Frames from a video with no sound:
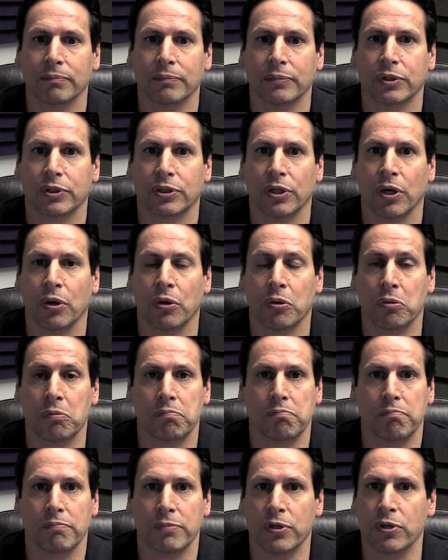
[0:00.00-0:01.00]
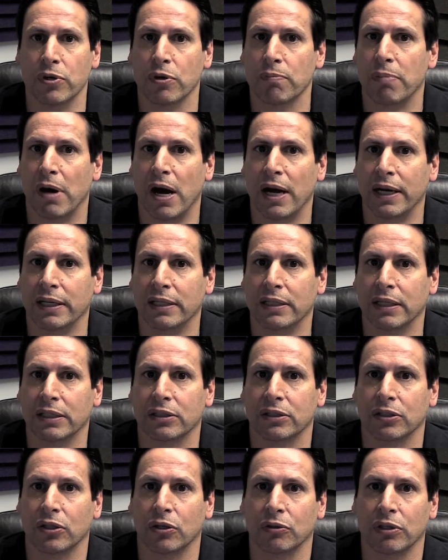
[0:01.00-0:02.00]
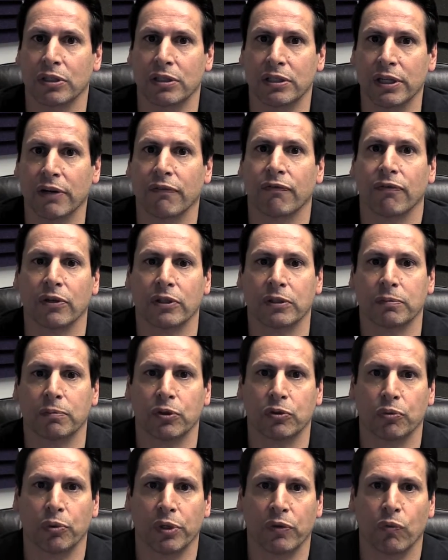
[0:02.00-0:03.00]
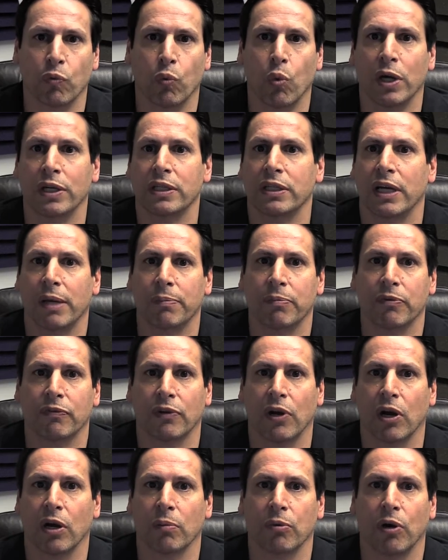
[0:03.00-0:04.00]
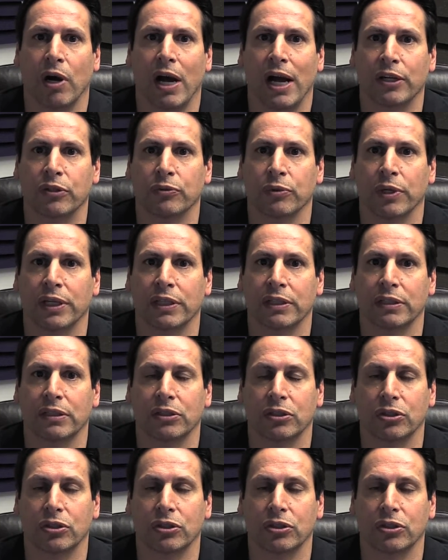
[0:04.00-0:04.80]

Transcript: So your body doesn't know the difference between one type of carbohydrate